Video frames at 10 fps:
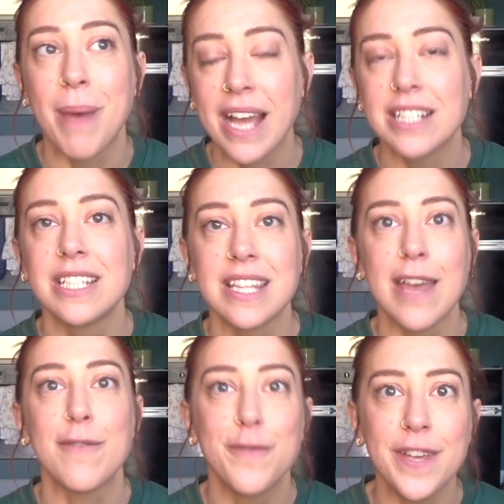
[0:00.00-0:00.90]
back
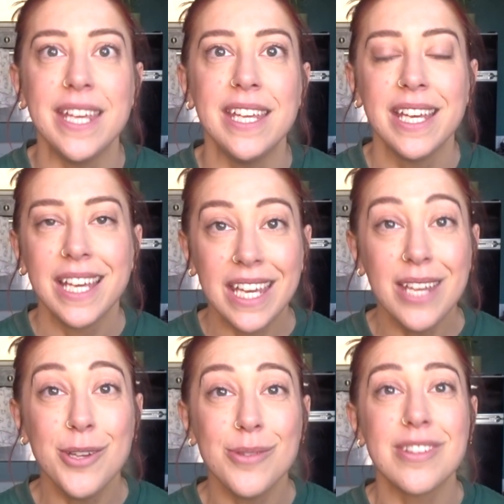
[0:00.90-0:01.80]
to their feet,
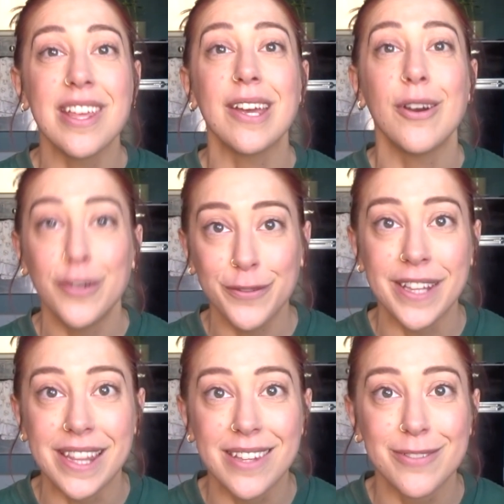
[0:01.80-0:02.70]
he used it
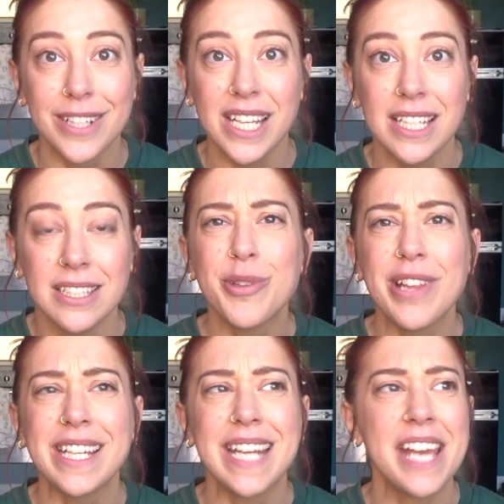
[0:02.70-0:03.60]
offensively,
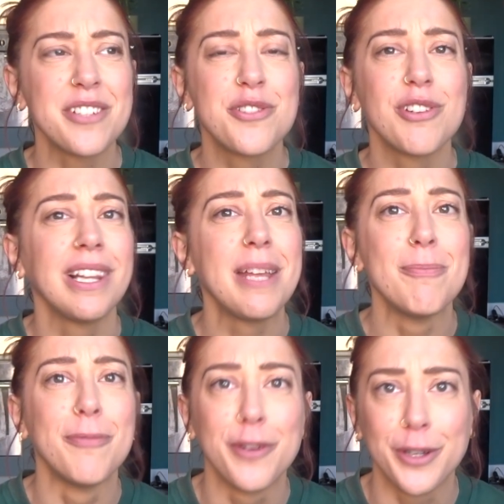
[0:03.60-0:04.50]
almost like an extra
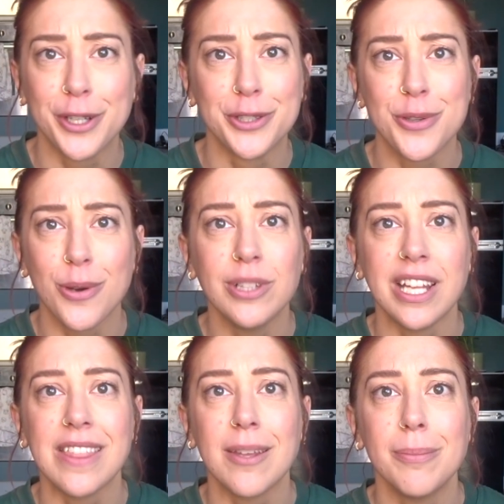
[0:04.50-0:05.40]
limb for
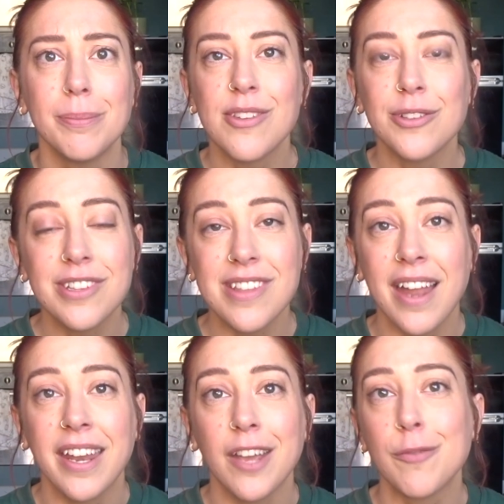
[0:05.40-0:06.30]
controlling them. His
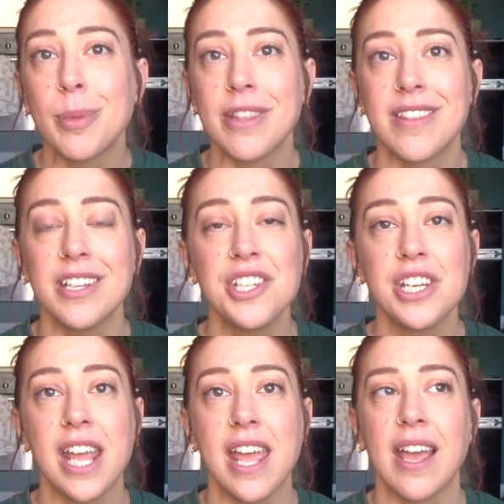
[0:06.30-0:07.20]
understanding of
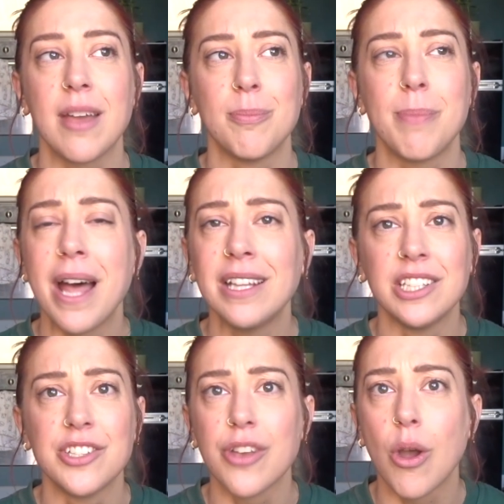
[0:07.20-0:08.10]
positioning and
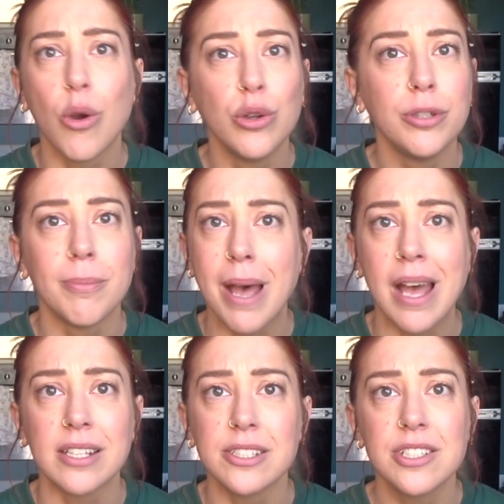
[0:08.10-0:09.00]
balance are
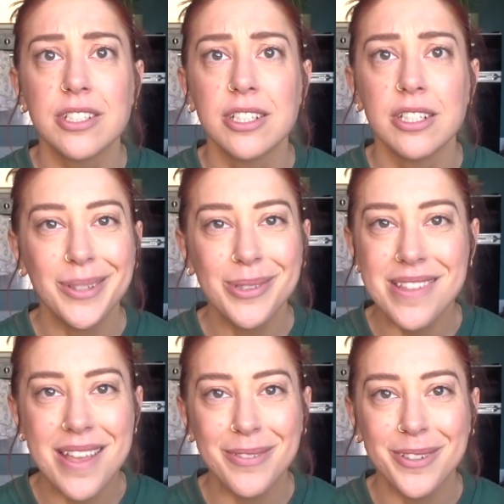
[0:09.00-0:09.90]
unmatched, and he
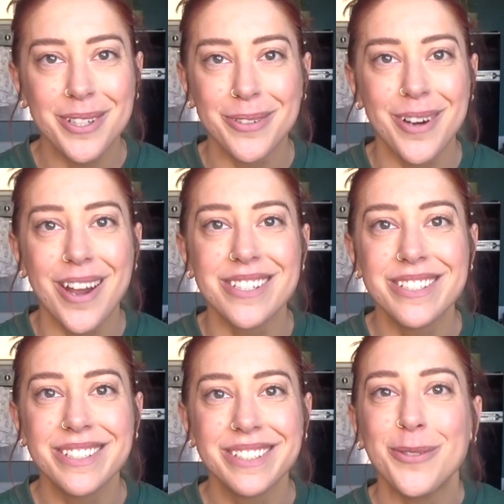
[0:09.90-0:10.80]
was never in a
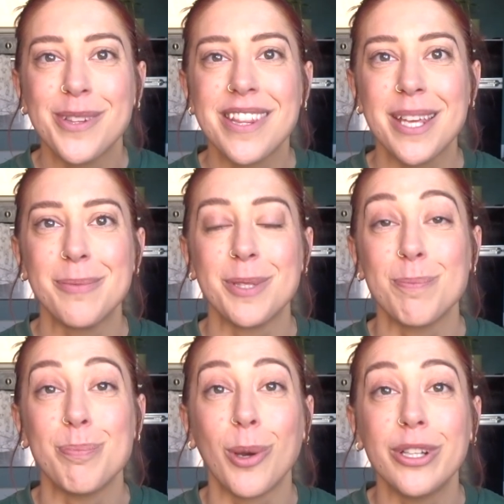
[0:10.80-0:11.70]
rush. We'd often see him
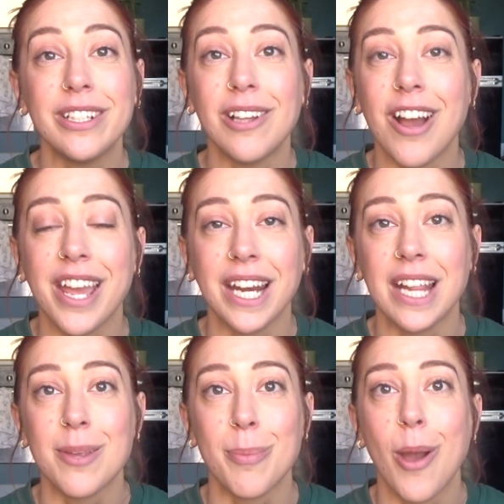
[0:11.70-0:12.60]
just body
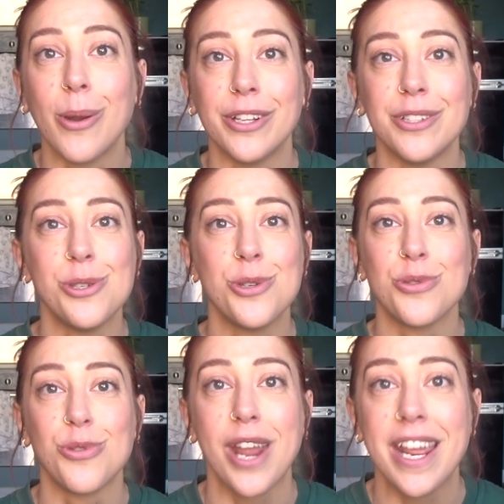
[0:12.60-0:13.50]
locking his opponent,
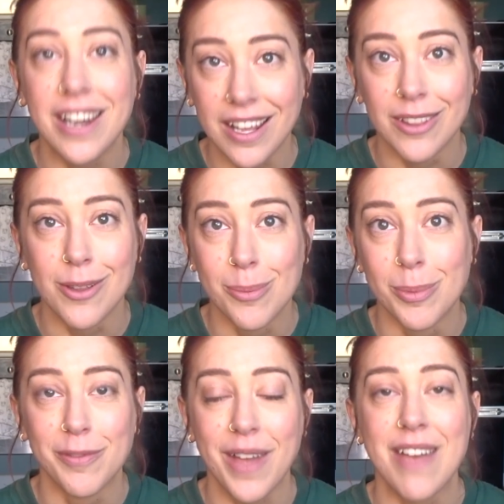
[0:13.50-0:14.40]
draining
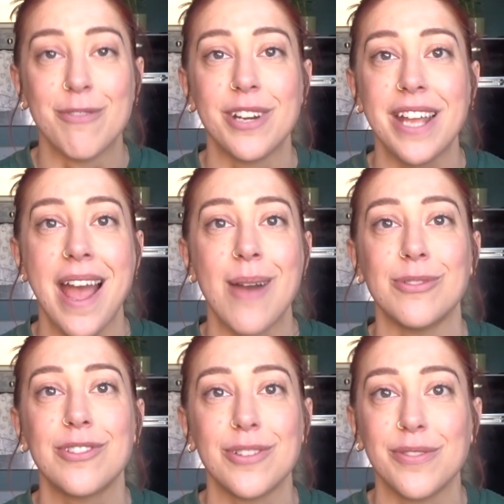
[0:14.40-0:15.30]
them of every
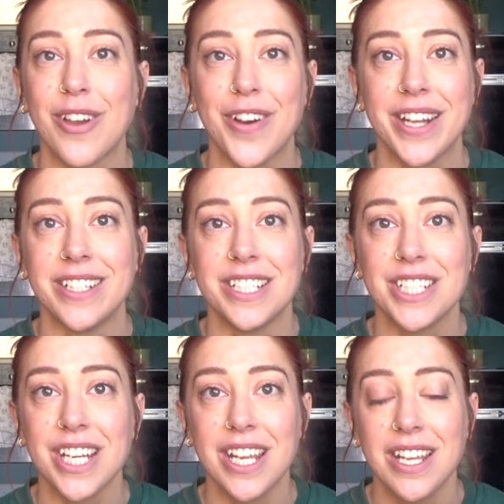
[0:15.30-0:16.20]
ounce of their
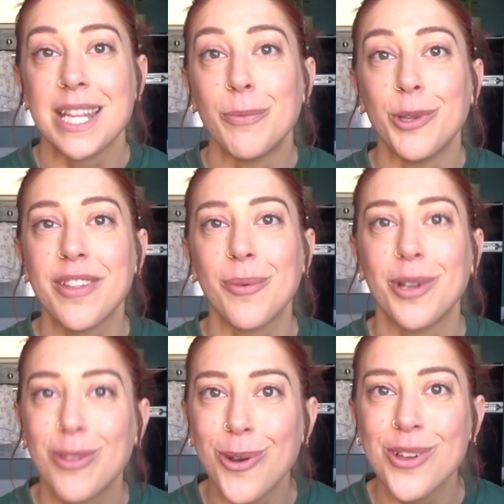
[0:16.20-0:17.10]
energy, and then once
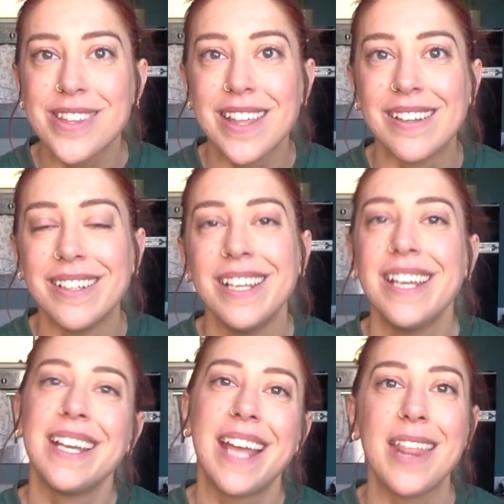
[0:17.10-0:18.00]
they were exhausted,
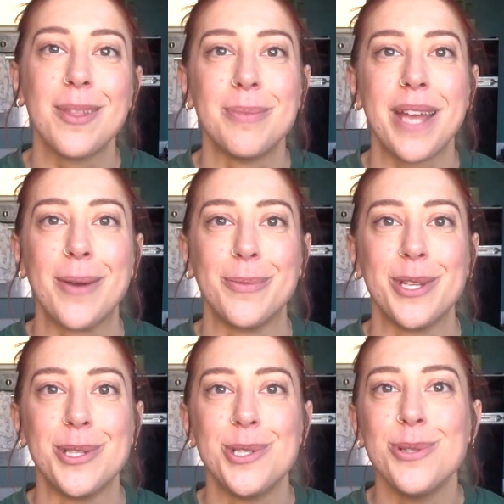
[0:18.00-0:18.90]
getting them
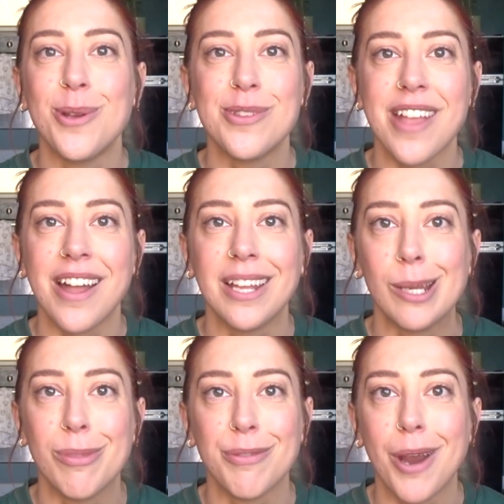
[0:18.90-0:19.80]
down with a judo
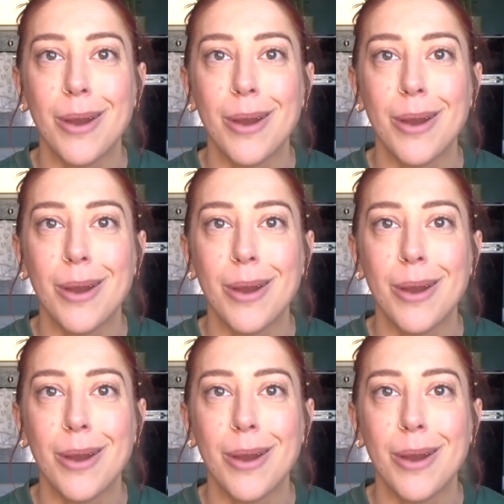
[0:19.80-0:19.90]
style hip